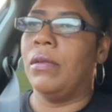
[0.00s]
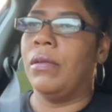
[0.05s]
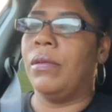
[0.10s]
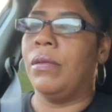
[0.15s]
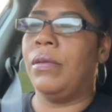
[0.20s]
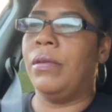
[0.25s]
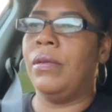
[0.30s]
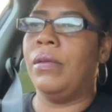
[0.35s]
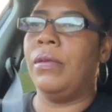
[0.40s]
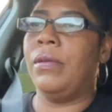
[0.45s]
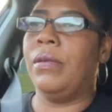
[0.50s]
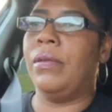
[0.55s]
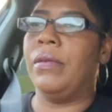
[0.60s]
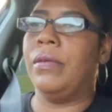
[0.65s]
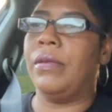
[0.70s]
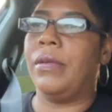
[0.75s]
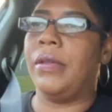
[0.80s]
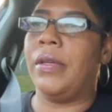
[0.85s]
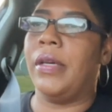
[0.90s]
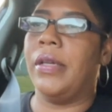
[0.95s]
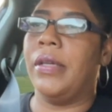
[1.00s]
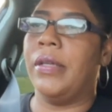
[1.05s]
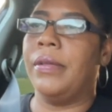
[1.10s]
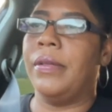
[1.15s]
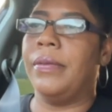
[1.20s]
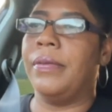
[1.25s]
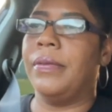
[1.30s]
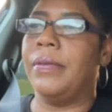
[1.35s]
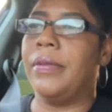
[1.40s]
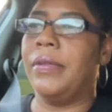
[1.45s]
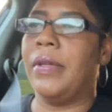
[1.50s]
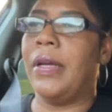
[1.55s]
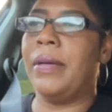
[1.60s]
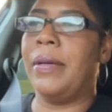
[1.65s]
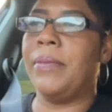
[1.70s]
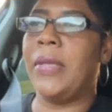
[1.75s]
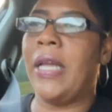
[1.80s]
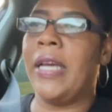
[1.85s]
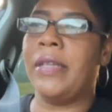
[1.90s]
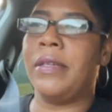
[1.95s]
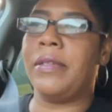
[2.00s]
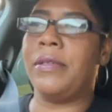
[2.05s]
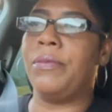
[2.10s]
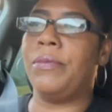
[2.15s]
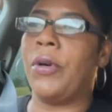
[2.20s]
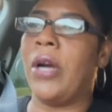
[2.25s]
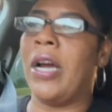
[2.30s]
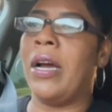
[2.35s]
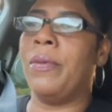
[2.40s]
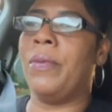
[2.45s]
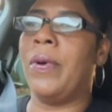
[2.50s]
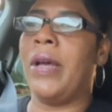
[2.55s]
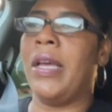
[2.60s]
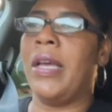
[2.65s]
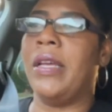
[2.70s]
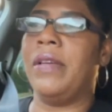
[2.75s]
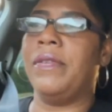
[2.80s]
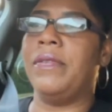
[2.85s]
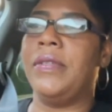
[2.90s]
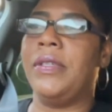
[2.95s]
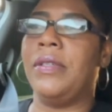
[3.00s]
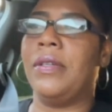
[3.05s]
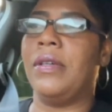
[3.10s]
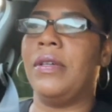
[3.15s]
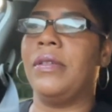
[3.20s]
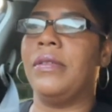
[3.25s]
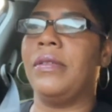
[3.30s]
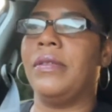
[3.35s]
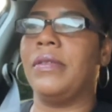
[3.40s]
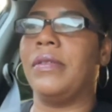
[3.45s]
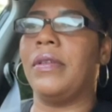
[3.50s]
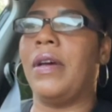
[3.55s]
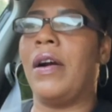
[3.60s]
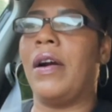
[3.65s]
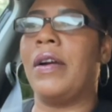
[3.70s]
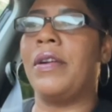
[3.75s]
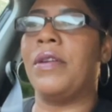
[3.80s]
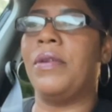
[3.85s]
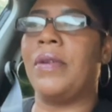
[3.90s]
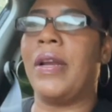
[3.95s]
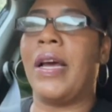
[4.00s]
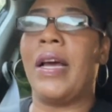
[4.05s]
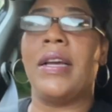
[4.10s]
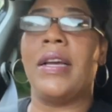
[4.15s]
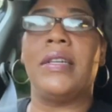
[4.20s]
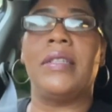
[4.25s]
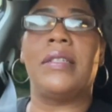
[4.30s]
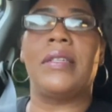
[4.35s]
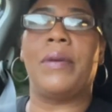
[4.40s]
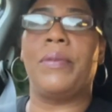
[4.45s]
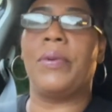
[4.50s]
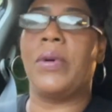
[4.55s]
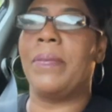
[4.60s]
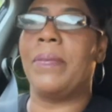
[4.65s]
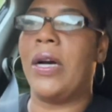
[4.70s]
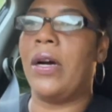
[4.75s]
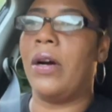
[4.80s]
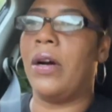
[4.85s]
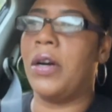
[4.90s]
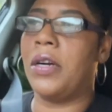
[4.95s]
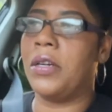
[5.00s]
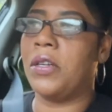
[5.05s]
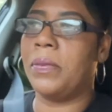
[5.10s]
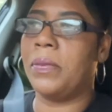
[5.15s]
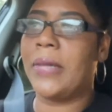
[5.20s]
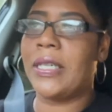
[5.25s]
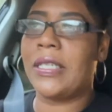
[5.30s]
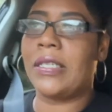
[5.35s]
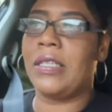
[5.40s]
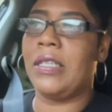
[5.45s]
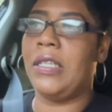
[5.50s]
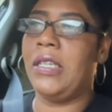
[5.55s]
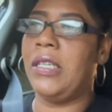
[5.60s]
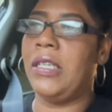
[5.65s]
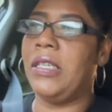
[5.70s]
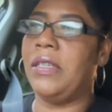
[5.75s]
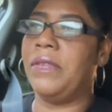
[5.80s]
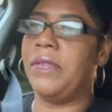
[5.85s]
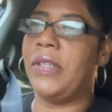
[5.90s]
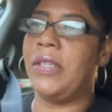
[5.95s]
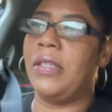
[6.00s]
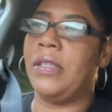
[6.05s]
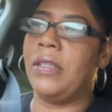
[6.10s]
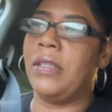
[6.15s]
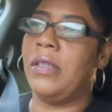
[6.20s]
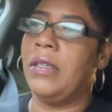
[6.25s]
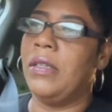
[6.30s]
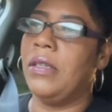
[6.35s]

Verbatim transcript: ooh, yeah. I'm like Broadway, you know, hard on ice. I wear my heart on my sleeve and